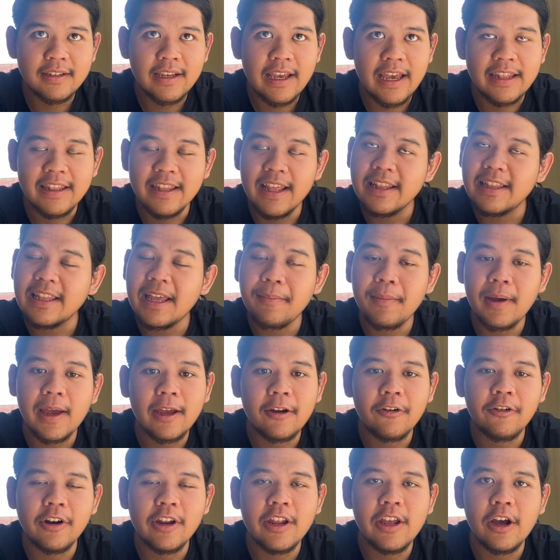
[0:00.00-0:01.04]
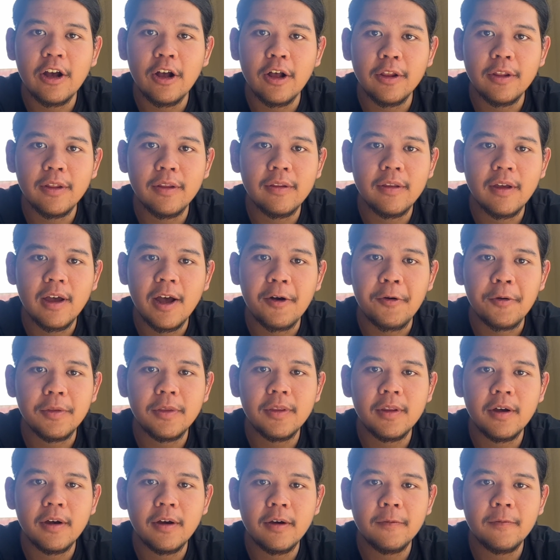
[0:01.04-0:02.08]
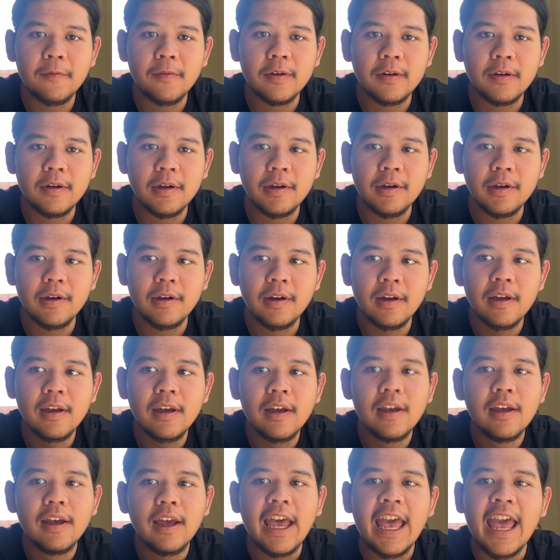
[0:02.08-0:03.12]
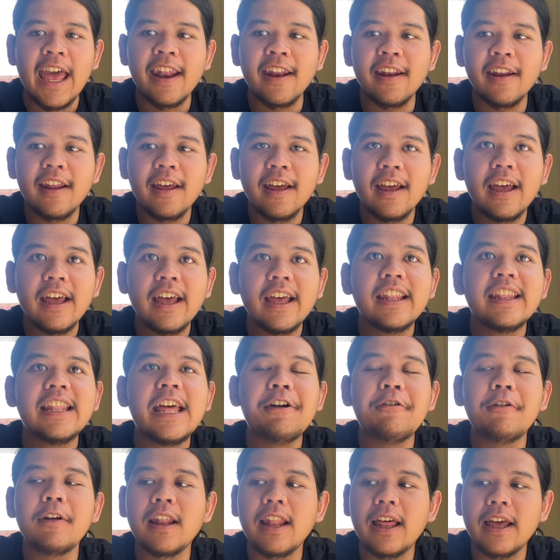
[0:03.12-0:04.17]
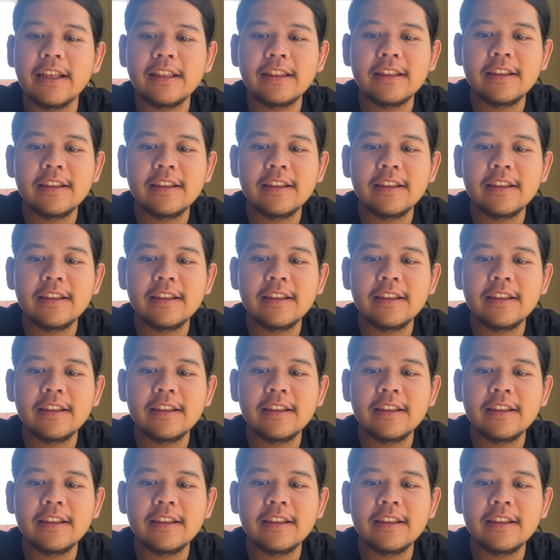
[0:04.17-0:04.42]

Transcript: Yes. And that time I already out of and they were like,